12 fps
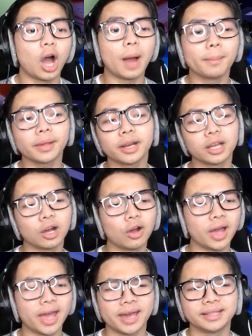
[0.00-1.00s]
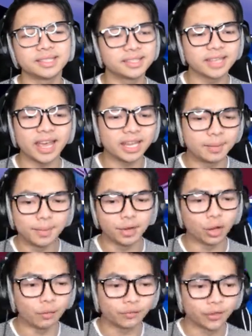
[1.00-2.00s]
I'm gonna go ahead and stay in the
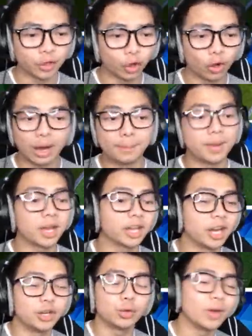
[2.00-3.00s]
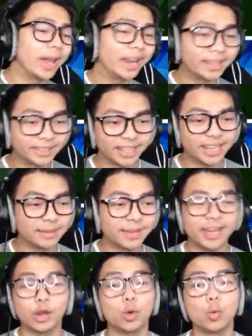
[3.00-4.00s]
middle of the yard. I'm not gonna do anything,
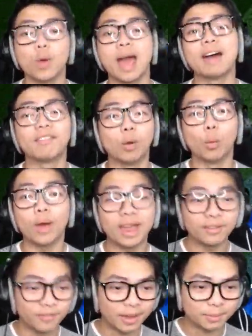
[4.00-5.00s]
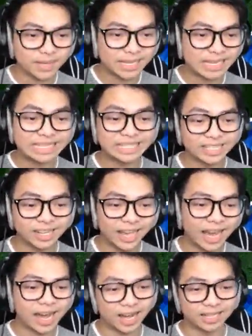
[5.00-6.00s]
and whoever wave at me is gonna
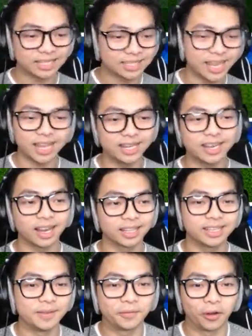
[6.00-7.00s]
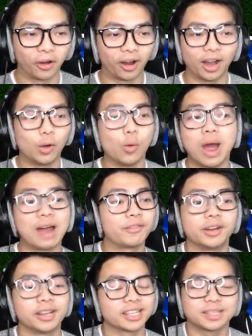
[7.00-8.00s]
get a $10 gift card. Right?
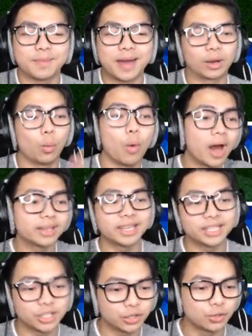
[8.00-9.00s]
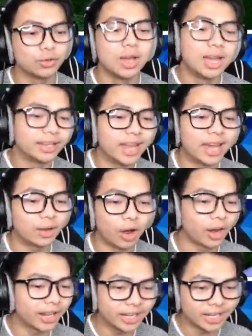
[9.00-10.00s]
Whoever, doesn't matter what they do, that
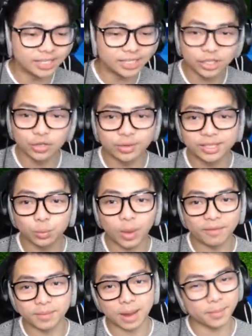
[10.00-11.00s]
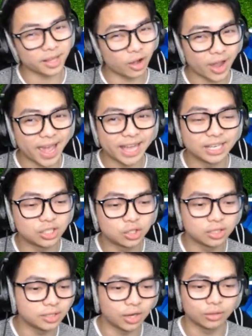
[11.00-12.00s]
all they need to do is wave me. I'm gonna go ahead
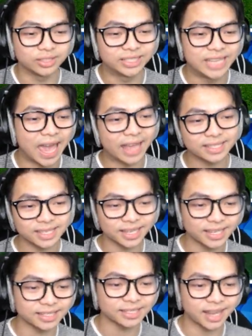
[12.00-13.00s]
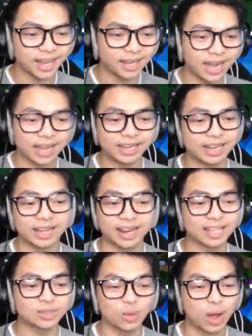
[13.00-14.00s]
and dance, I guess. Yeah,
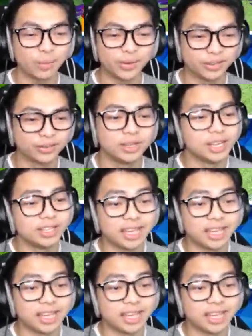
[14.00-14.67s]
that's what we do.